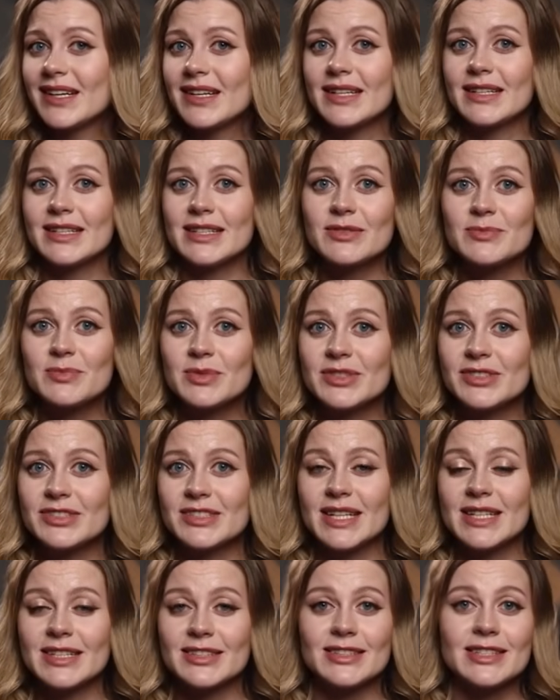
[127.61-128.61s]
It is
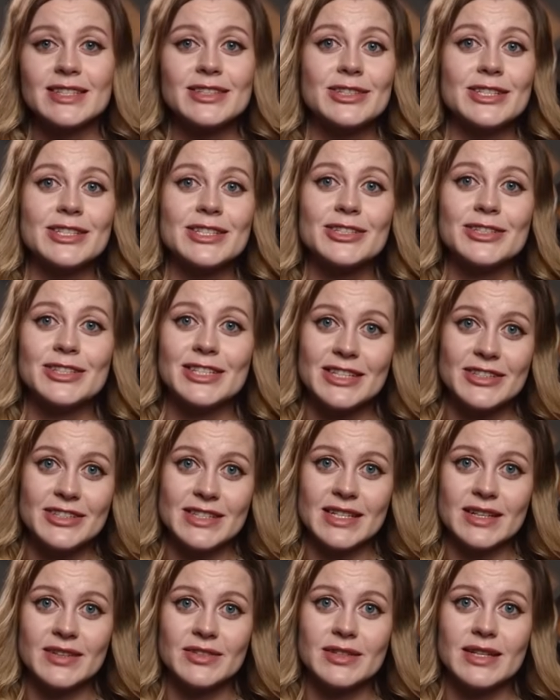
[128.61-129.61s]
precisely these
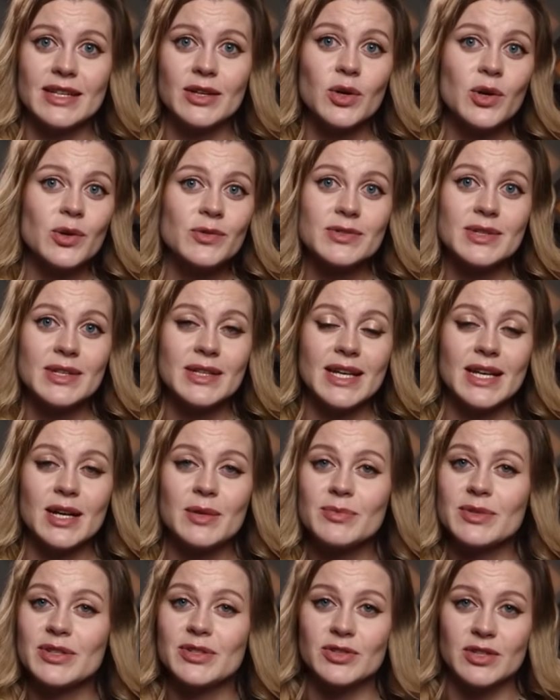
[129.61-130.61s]
details that often
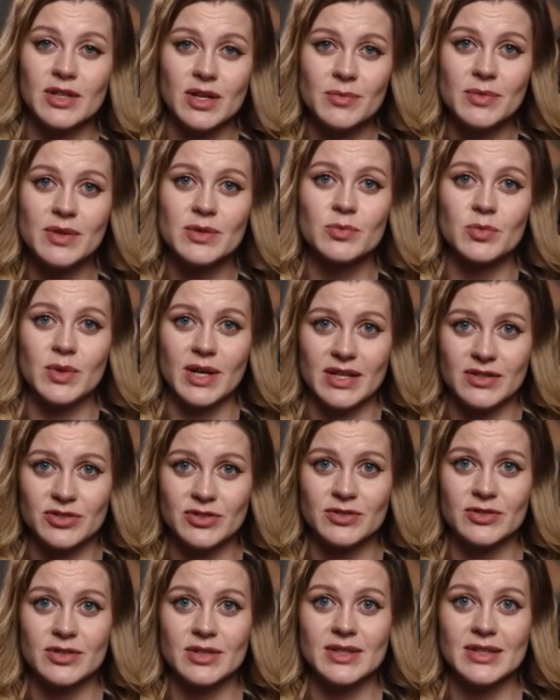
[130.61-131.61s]
help determine where to
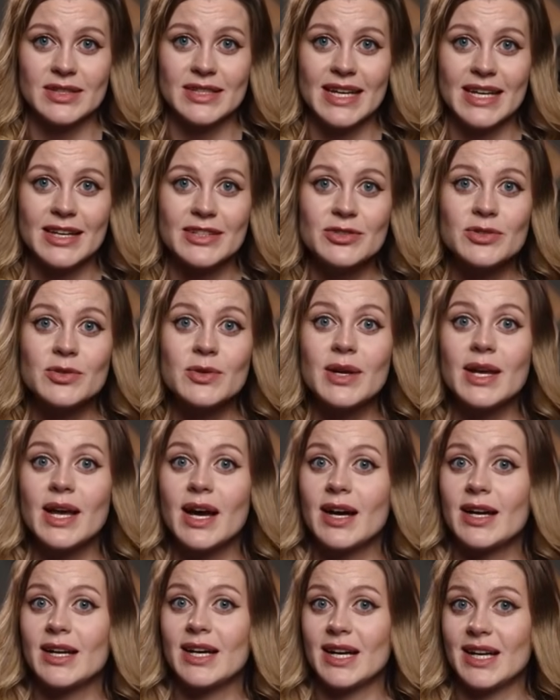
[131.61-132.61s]
turn next to an
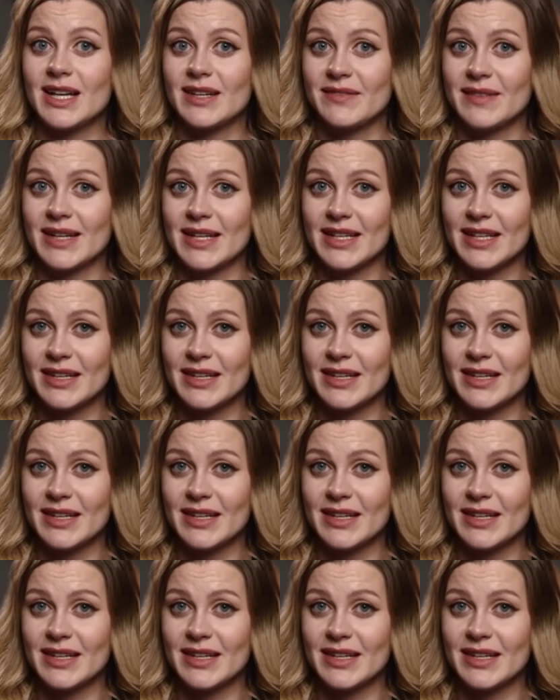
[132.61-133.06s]
archive,